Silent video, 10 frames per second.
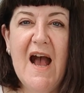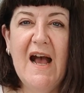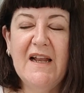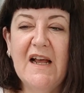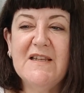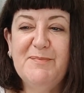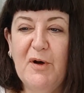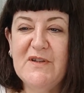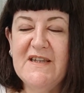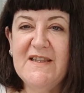And I
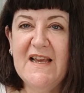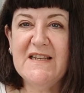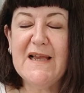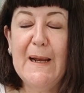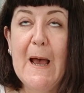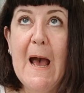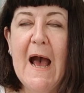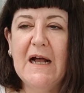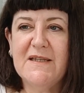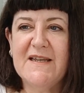spotted this and I
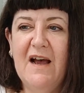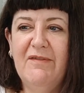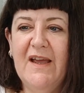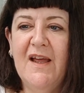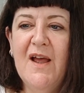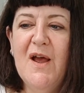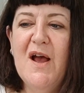had to have it.